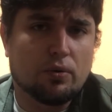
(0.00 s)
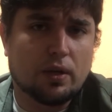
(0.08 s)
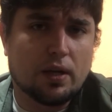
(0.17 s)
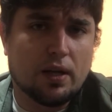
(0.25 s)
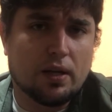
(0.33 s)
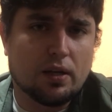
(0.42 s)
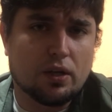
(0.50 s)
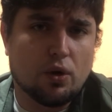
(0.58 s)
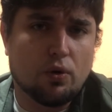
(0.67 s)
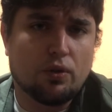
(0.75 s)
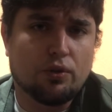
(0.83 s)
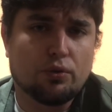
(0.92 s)
kind of
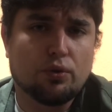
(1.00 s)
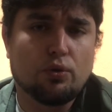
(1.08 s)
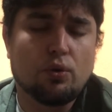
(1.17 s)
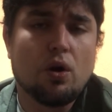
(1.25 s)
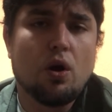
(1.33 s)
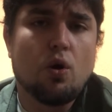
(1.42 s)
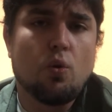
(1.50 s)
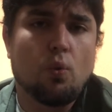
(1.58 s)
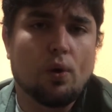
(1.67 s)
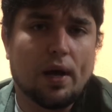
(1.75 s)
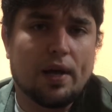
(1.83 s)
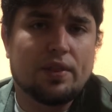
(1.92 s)
going through
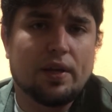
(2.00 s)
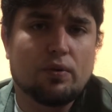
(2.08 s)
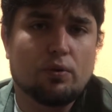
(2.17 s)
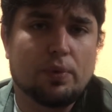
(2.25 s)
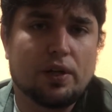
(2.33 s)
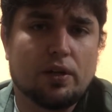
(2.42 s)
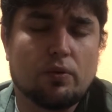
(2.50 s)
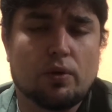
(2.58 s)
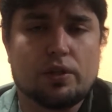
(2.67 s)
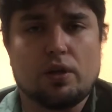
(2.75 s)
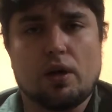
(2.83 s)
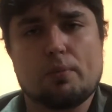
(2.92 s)
what I think would be a good
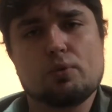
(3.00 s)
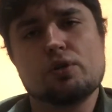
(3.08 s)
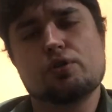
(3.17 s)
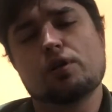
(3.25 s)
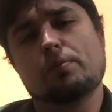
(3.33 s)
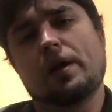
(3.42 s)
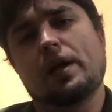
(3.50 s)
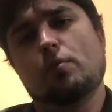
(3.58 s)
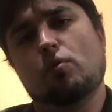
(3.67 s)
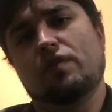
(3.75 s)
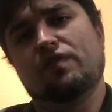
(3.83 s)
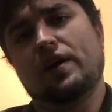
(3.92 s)
one. I'm going to treat my
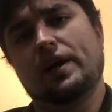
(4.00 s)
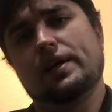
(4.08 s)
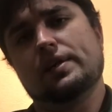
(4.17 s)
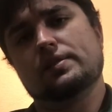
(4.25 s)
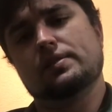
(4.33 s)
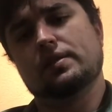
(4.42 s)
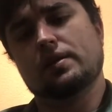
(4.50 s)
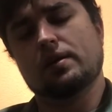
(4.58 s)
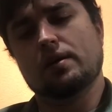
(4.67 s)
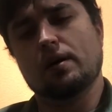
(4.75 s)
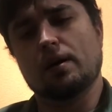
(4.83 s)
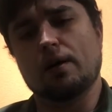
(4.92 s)
M1 Finance
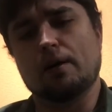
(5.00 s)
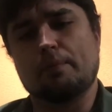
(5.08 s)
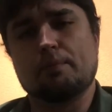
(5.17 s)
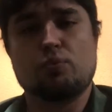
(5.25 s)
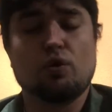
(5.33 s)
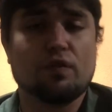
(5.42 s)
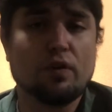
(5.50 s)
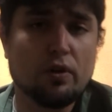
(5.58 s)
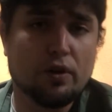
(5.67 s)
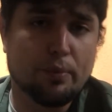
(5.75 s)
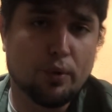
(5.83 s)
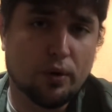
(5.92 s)

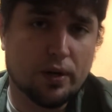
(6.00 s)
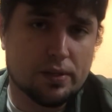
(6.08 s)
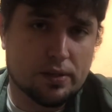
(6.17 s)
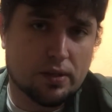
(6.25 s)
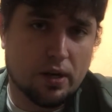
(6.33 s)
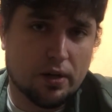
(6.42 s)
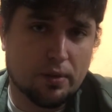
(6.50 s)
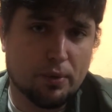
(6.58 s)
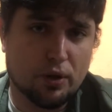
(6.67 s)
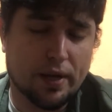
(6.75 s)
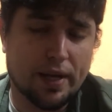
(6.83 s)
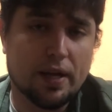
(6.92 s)
portfolio more as trying to
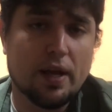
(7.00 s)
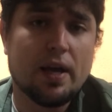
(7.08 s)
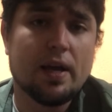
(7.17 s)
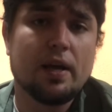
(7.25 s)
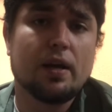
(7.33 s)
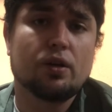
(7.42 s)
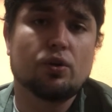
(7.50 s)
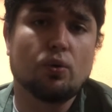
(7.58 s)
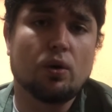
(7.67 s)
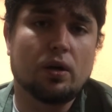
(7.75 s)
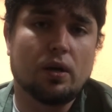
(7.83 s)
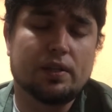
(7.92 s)
build a
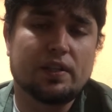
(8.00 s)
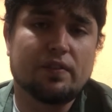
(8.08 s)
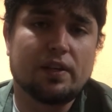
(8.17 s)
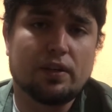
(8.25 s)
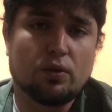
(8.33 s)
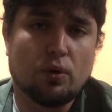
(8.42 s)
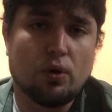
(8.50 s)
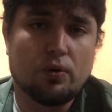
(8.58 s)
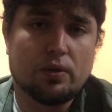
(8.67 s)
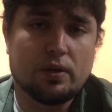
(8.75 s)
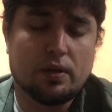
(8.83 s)
dividend growth